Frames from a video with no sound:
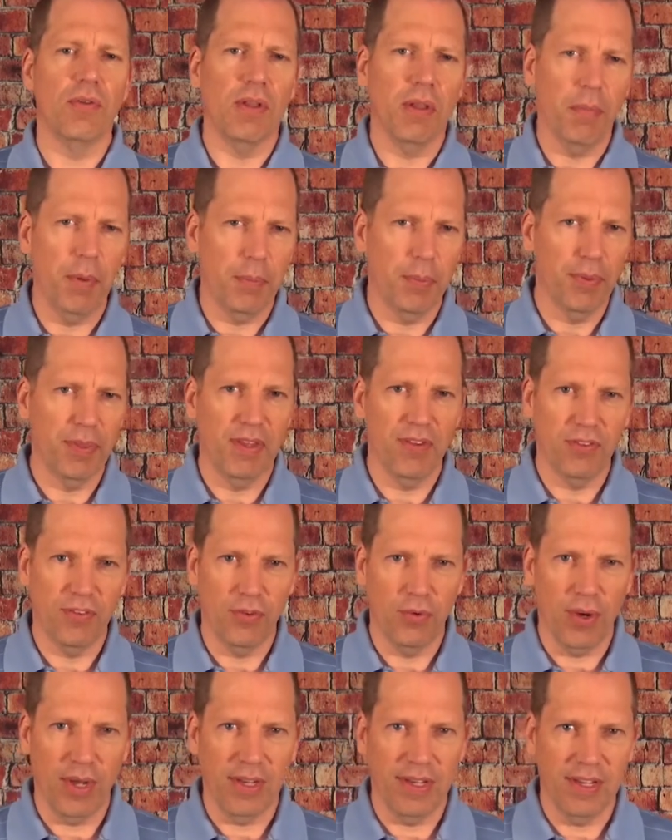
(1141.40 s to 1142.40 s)
let me put these
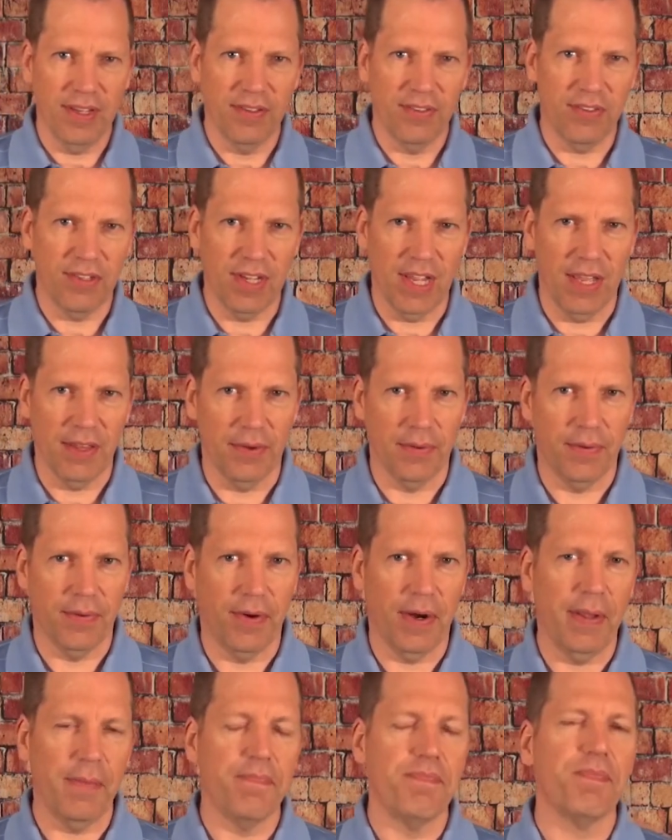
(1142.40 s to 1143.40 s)
two ideas together,
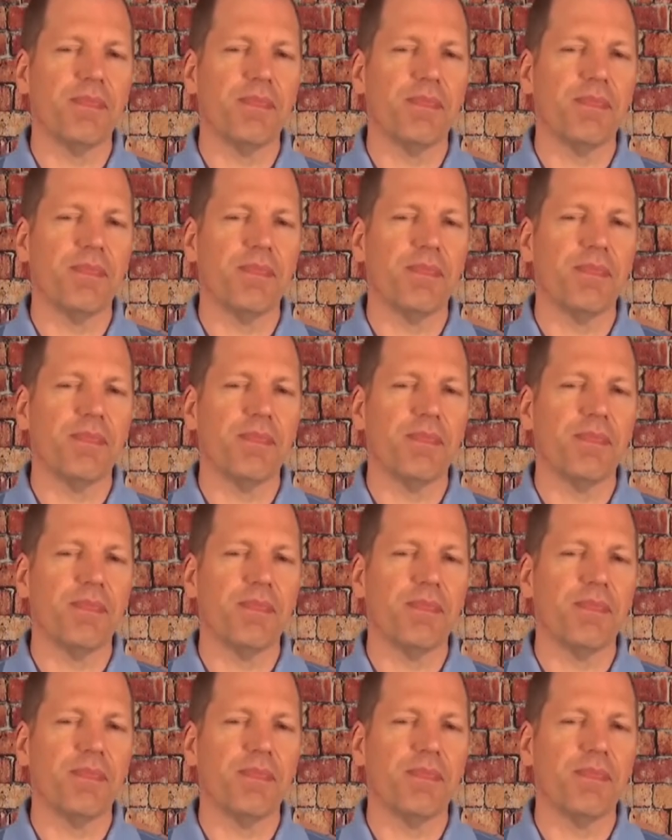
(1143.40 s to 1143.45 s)
right?